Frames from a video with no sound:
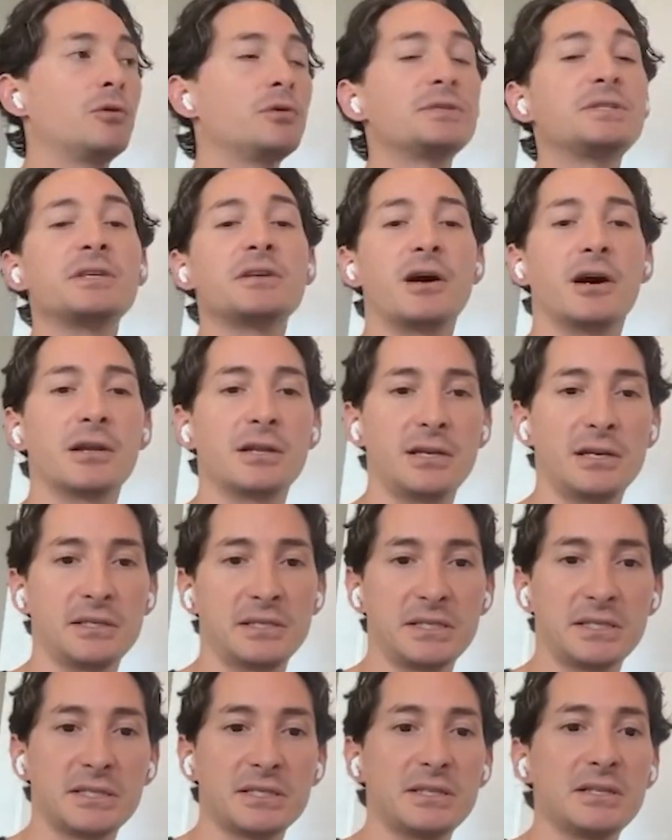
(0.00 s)
Who's the
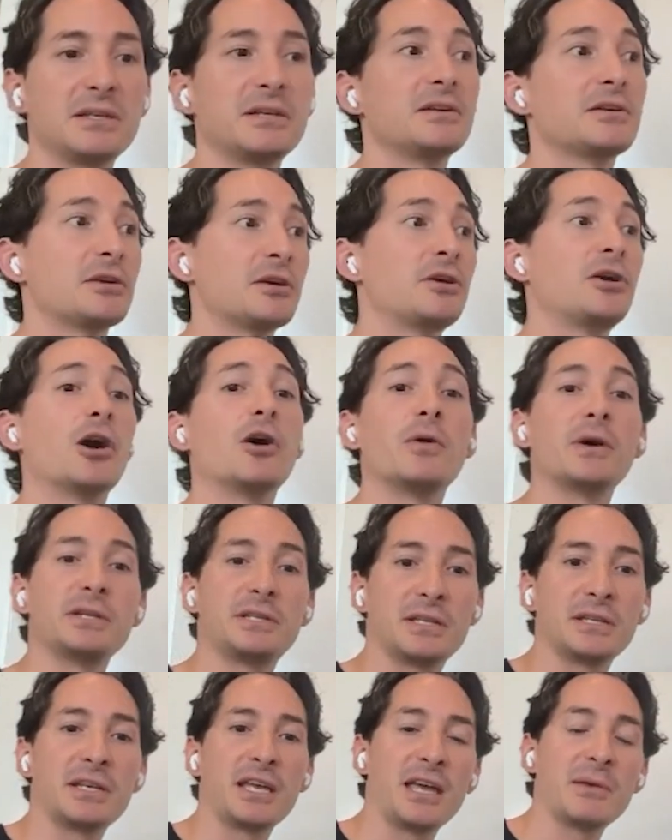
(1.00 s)
audience? Go
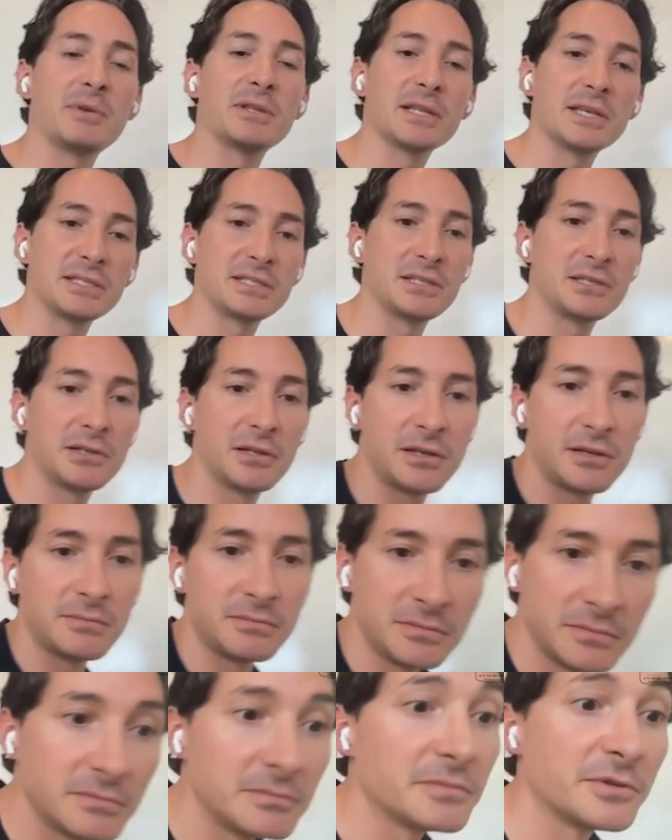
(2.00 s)
into the game and listen to
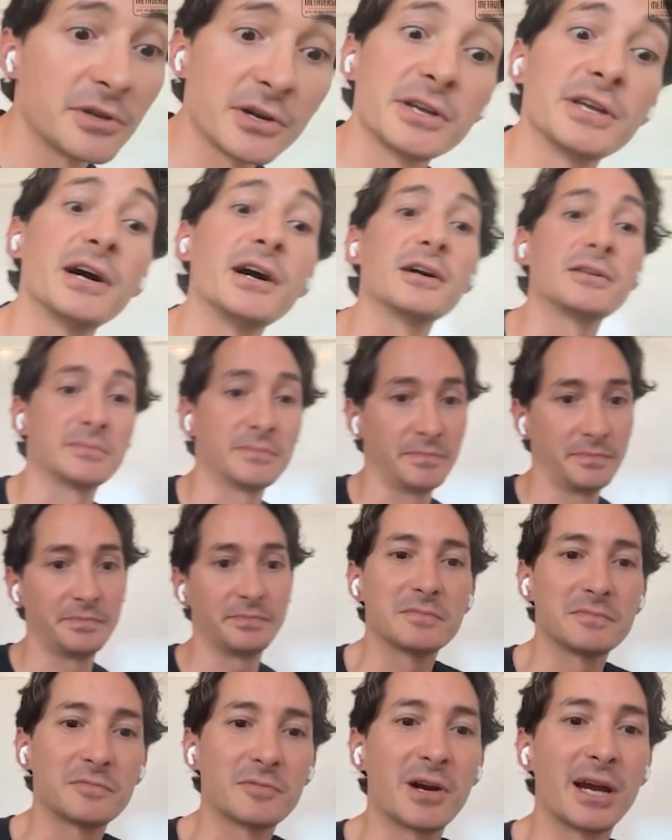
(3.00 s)
them. They're young,
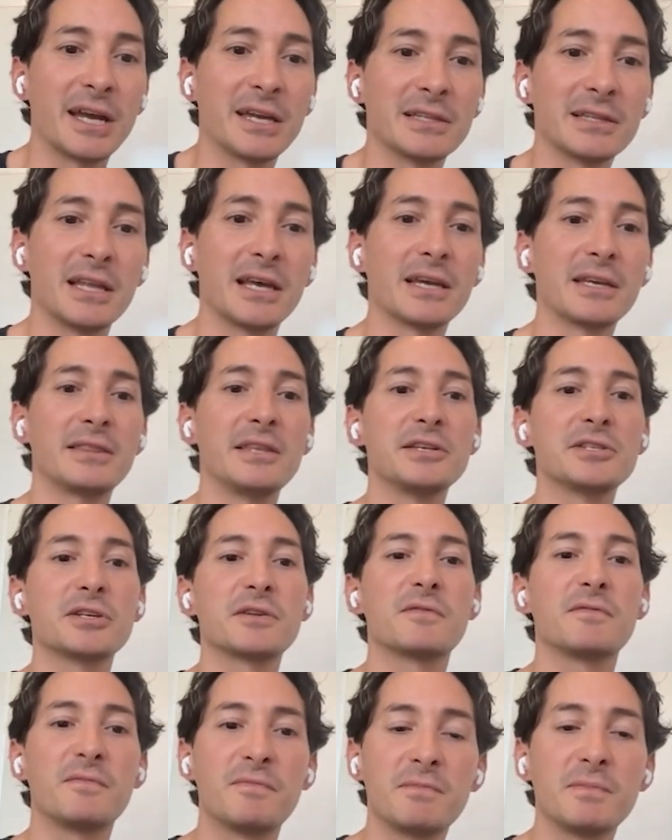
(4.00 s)
right? Like these
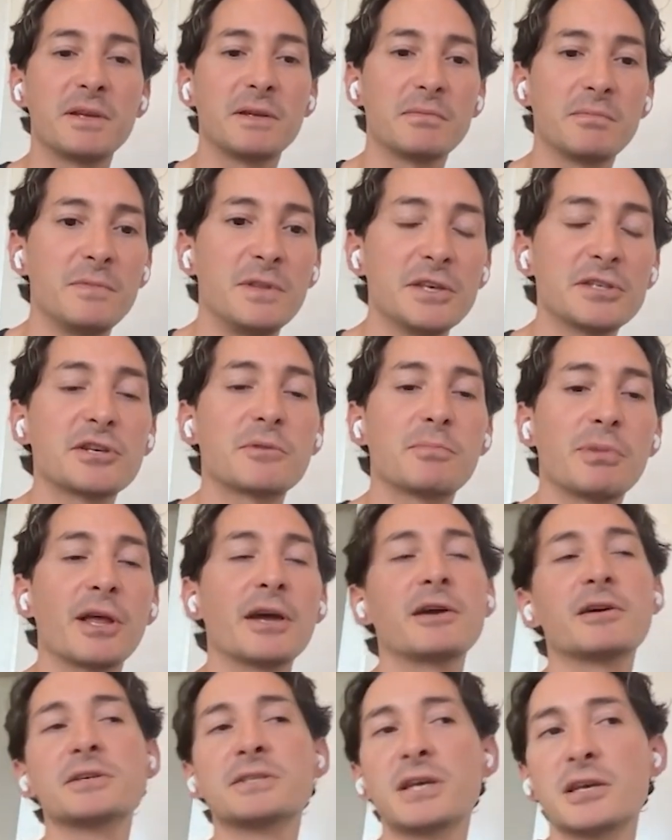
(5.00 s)
are
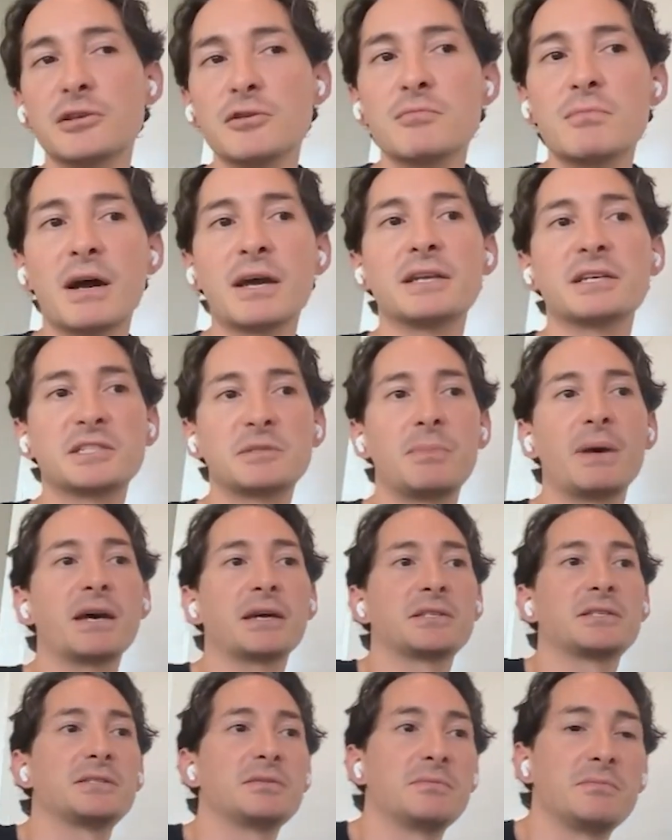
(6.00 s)
players that you might
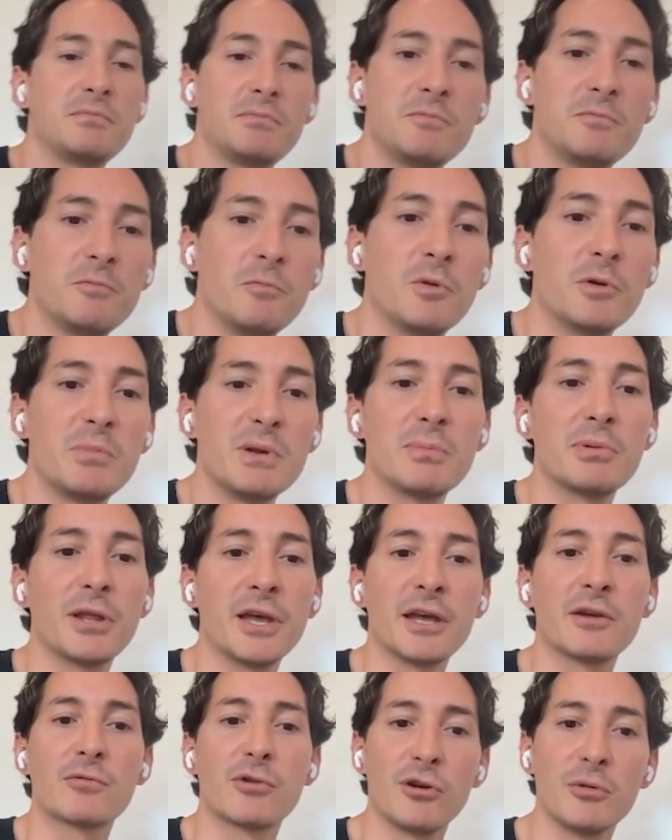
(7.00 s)
expect would be
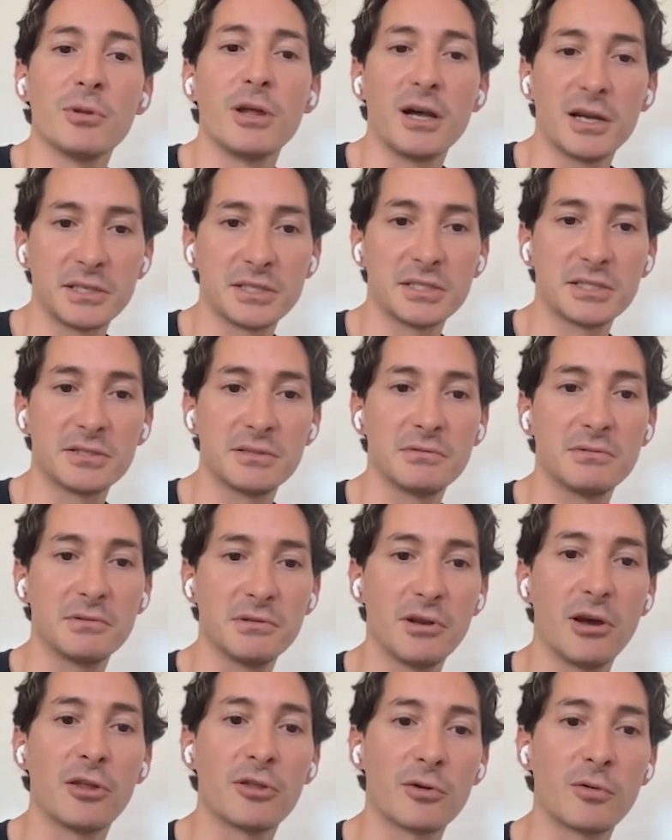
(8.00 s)
playing Roblox
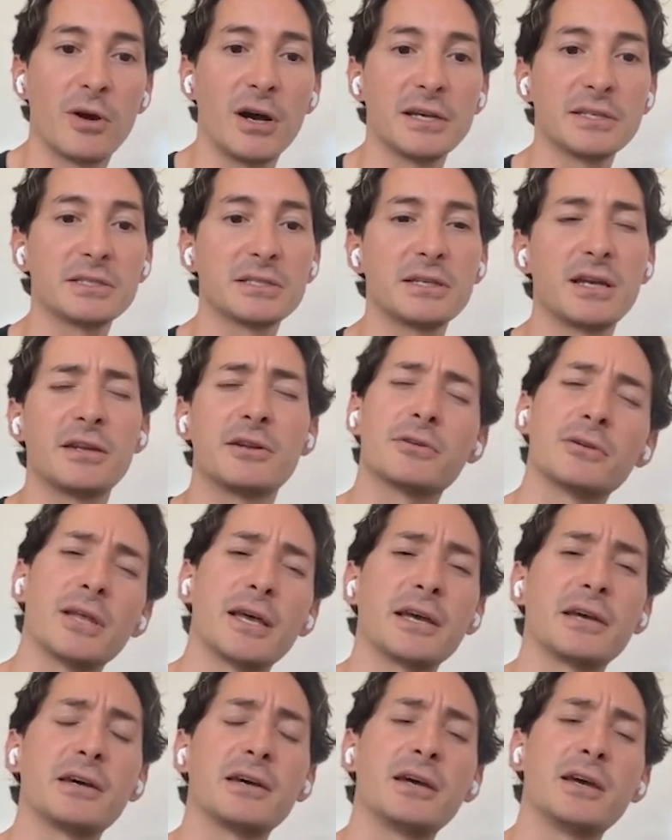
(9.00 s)
otherwise. And you're
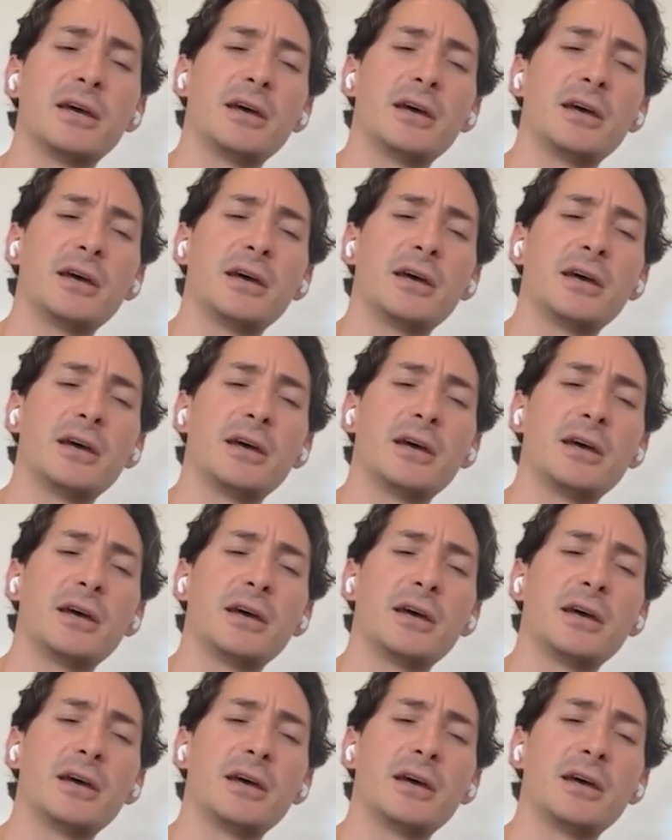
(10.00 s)
like,